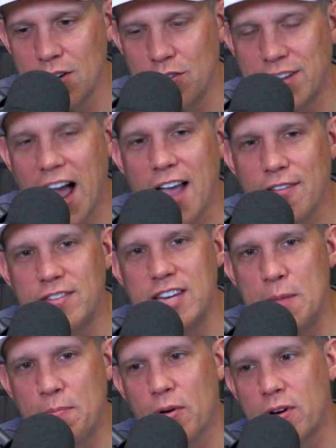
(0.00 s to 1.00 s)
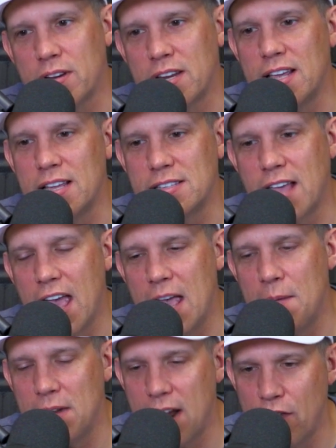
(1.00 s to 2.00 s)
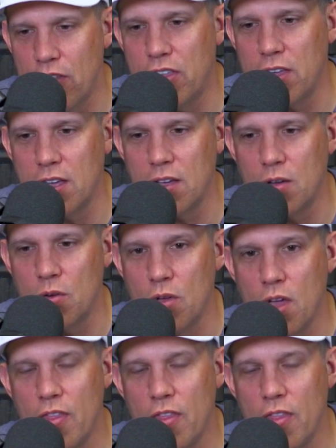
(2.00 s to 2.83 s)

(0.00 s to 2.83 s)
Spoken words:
dive deeper into his game and everything